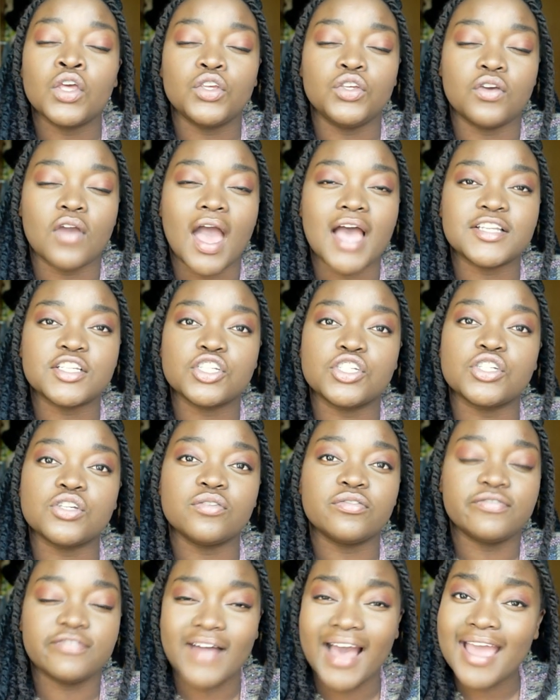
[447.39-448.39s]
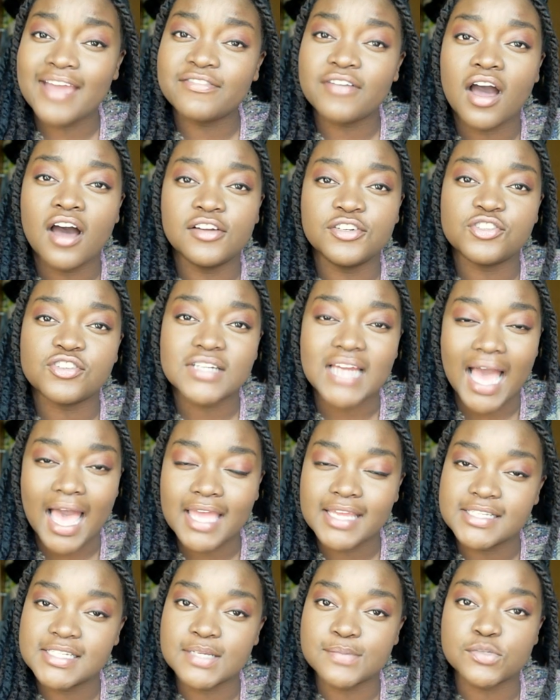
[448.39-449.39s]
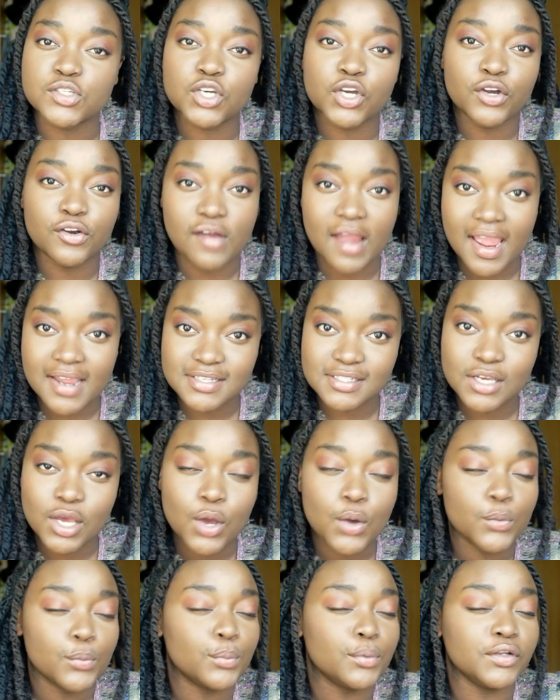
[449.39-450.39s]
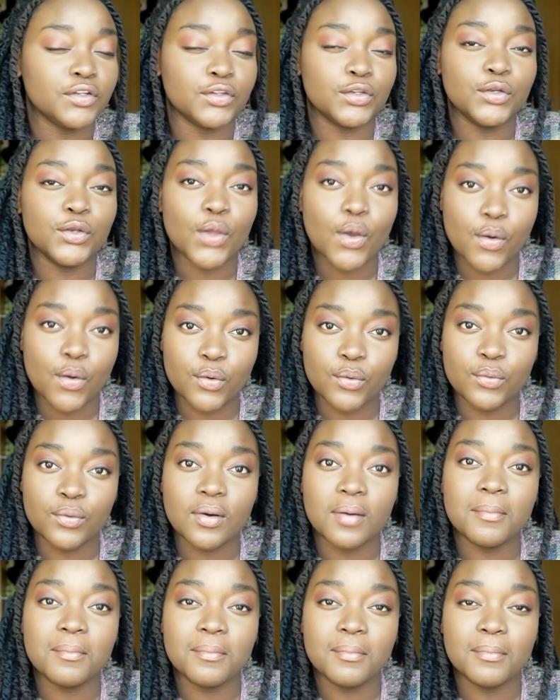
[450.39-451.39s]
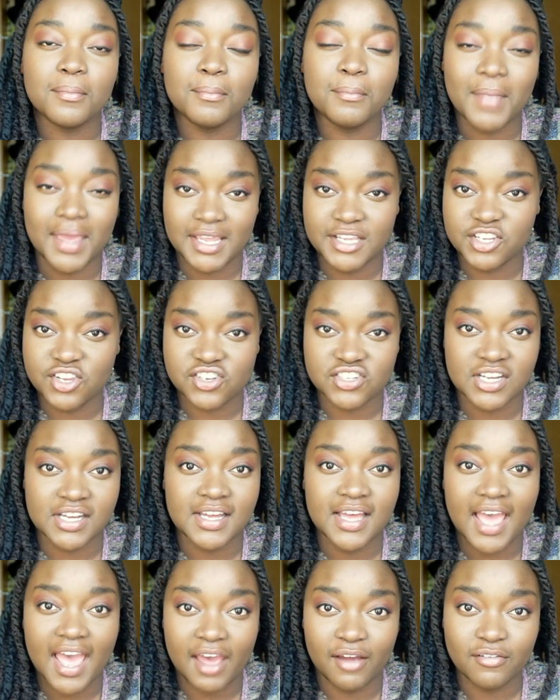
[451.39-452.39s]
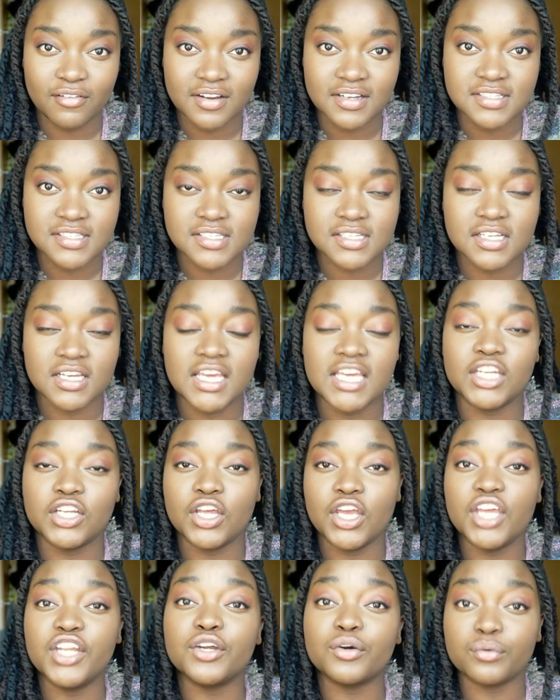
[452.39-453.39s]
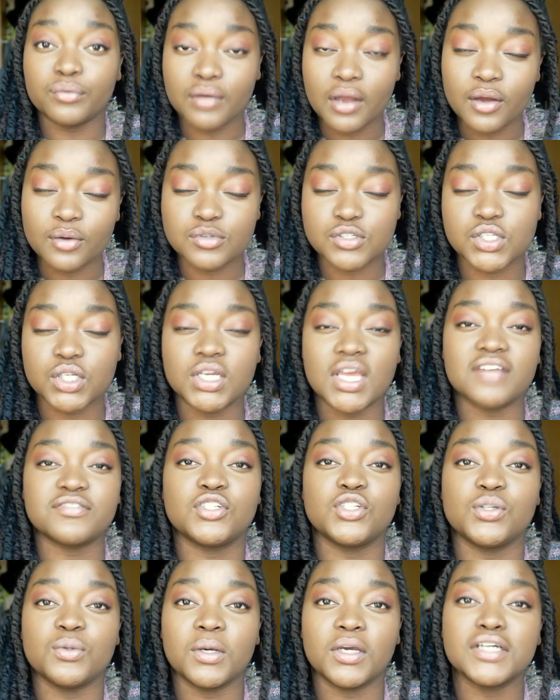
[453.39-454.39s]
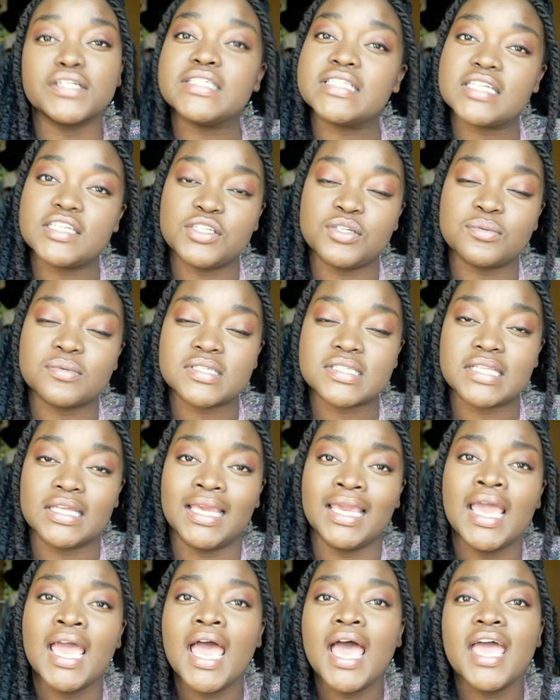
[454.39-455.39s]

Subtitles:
You had to do 500 items correct with no major errors in a row. So you have to do it continuously.